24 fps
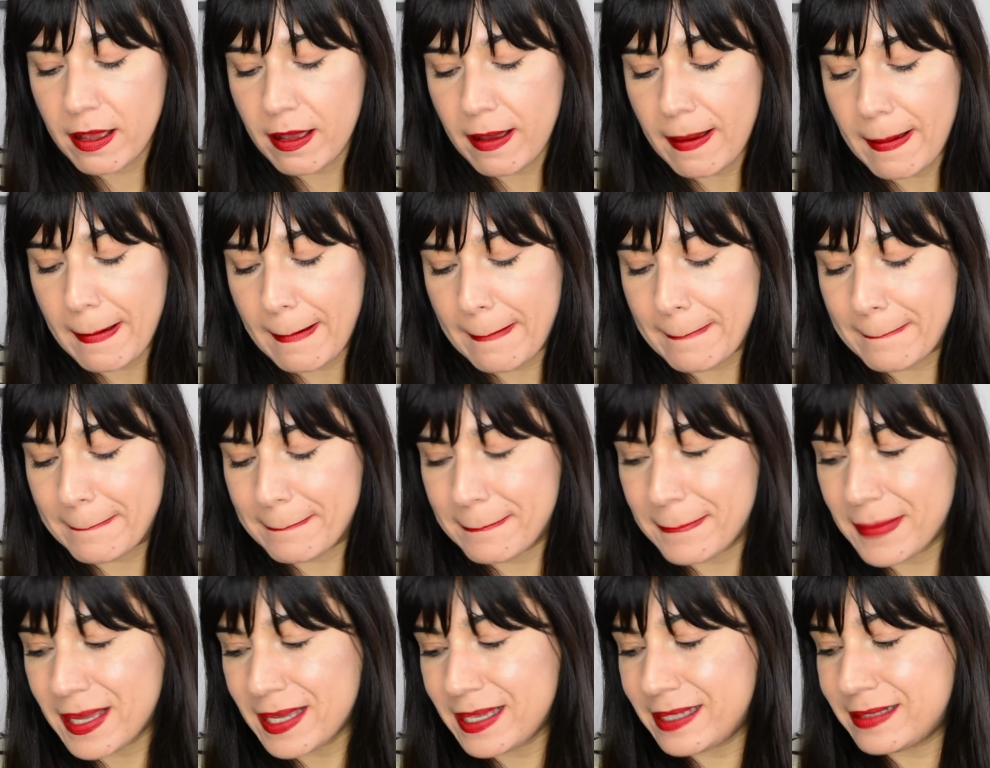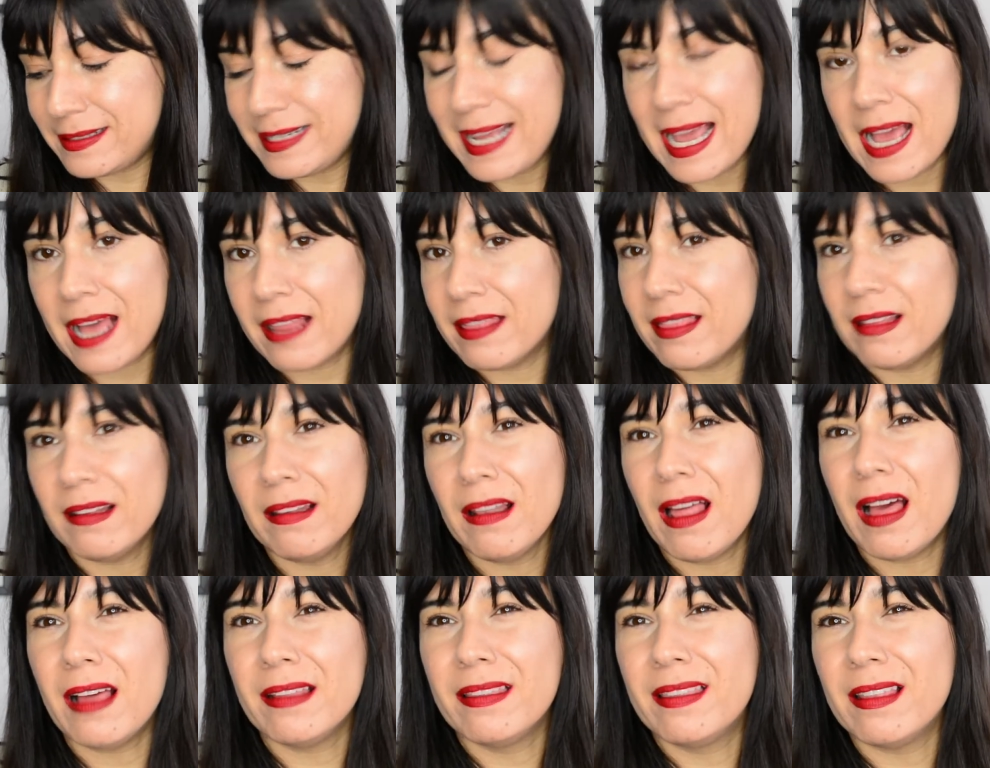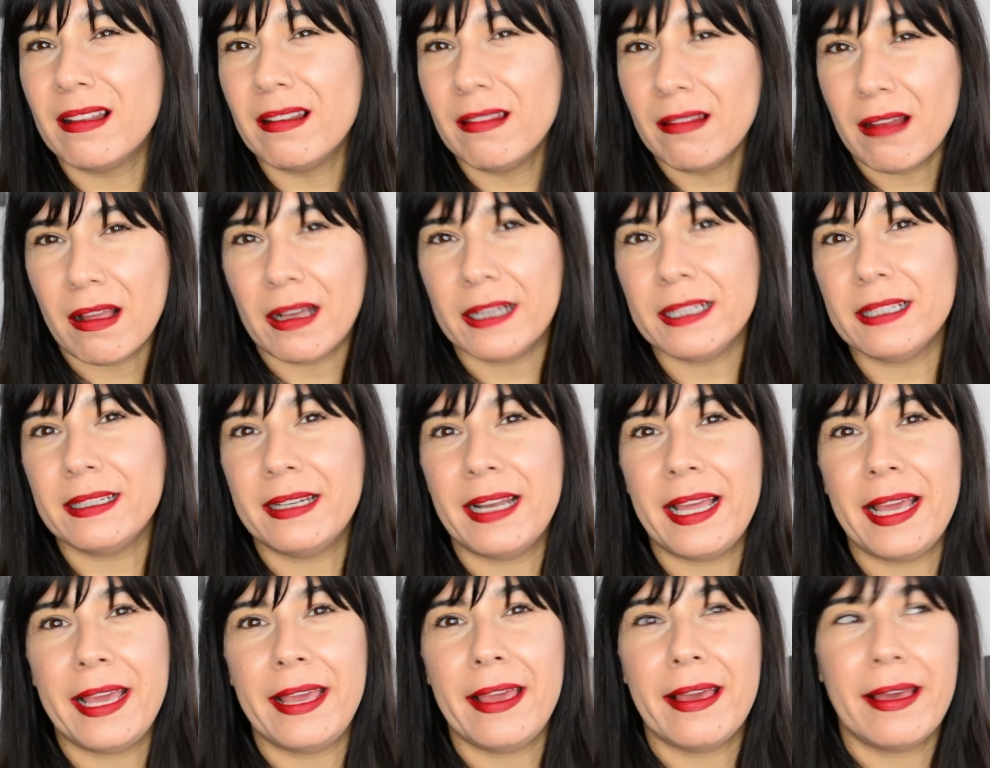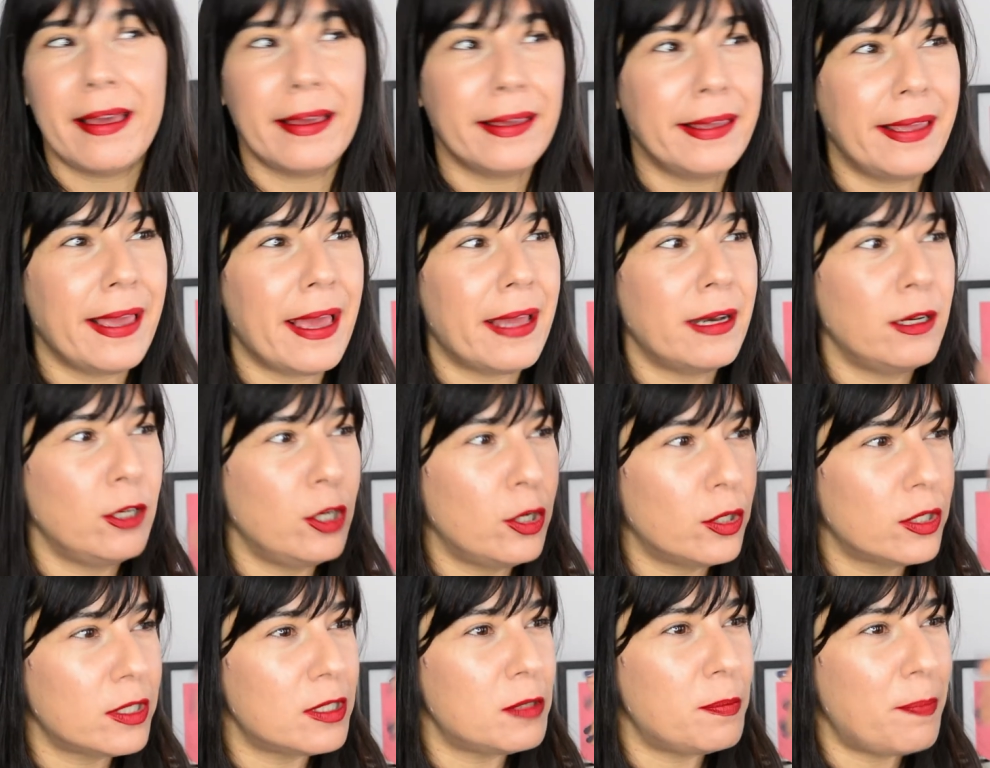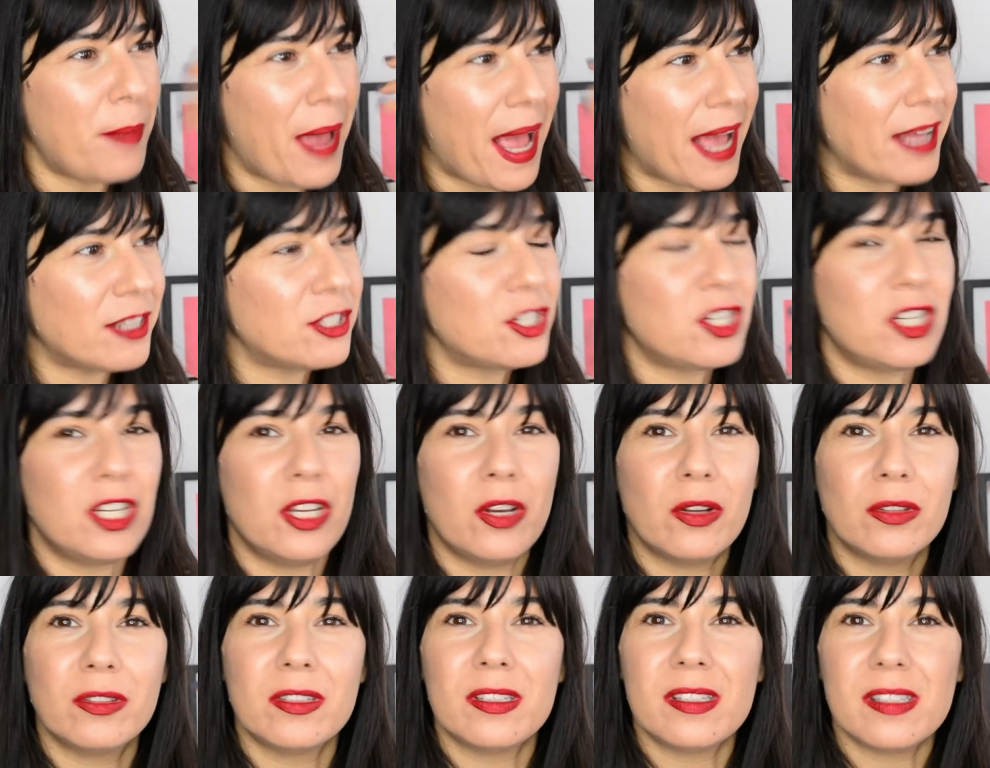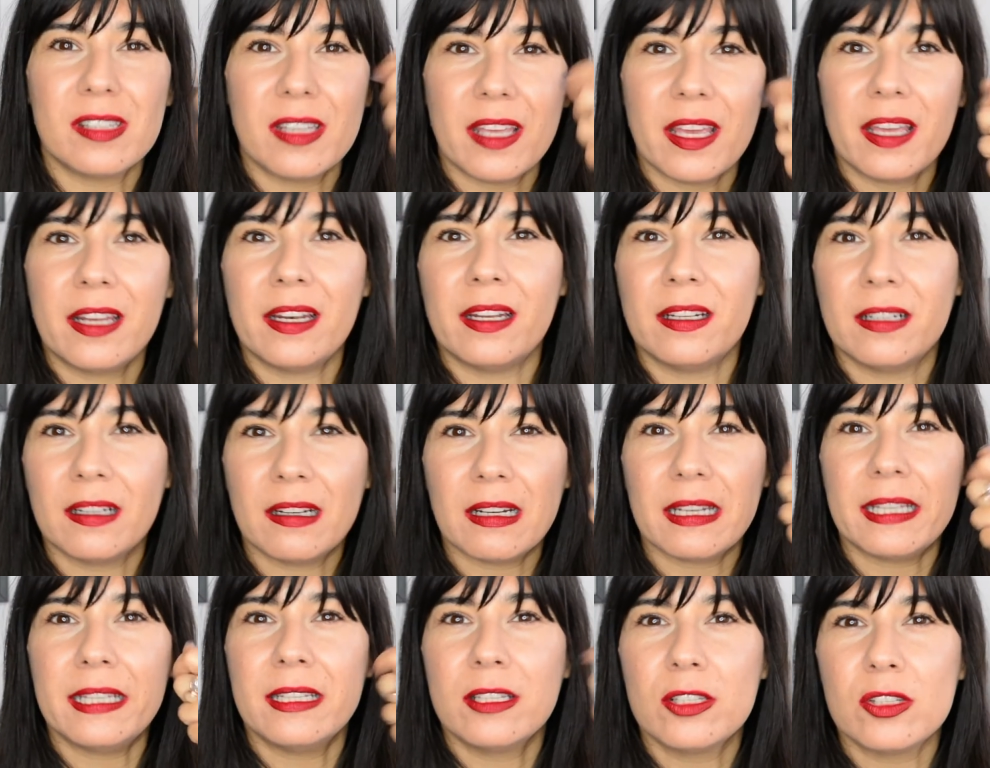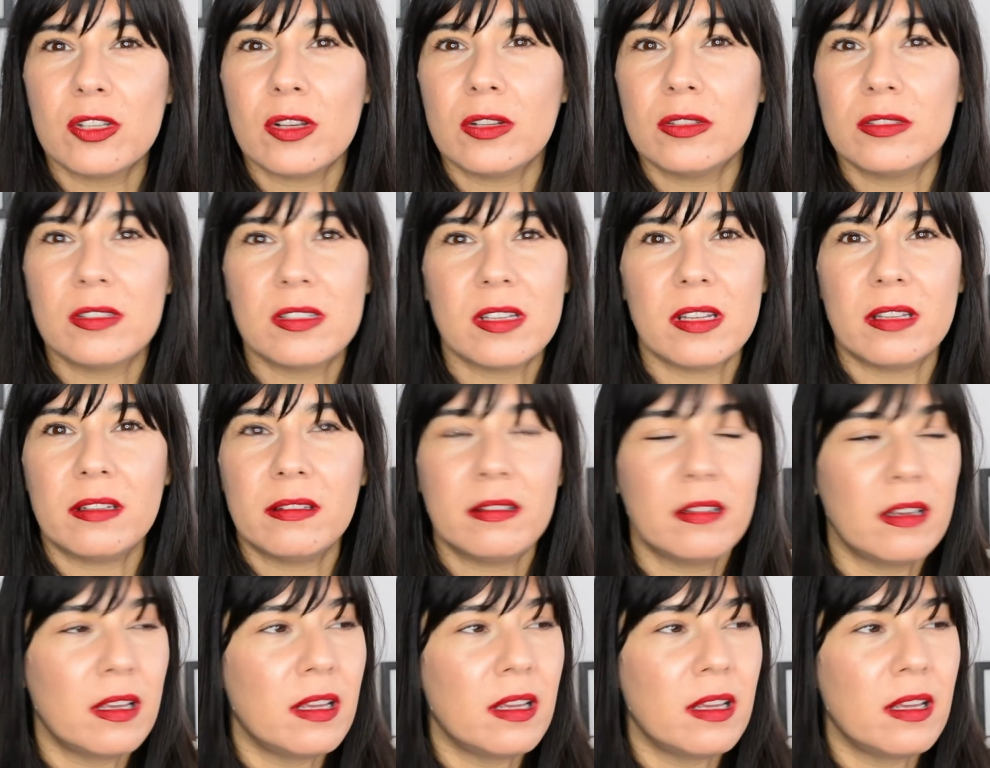Um, and yeah, the, uh, the light layer again looks patchy on the skin and clings on to